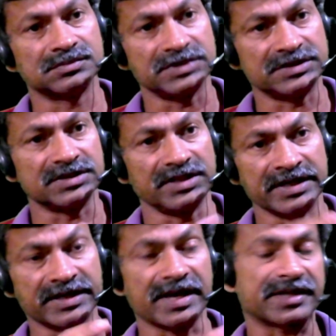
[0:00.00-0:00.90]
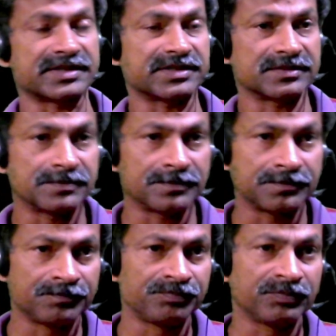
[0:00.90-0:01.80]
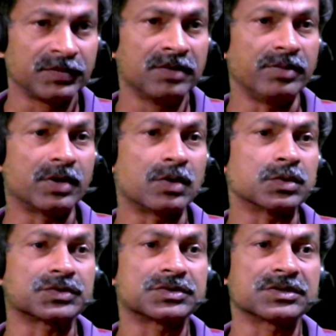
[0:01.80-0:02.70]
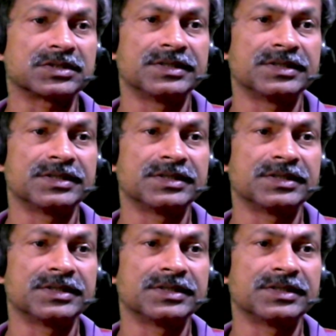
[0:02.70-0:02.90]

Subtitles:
it's incorrect, because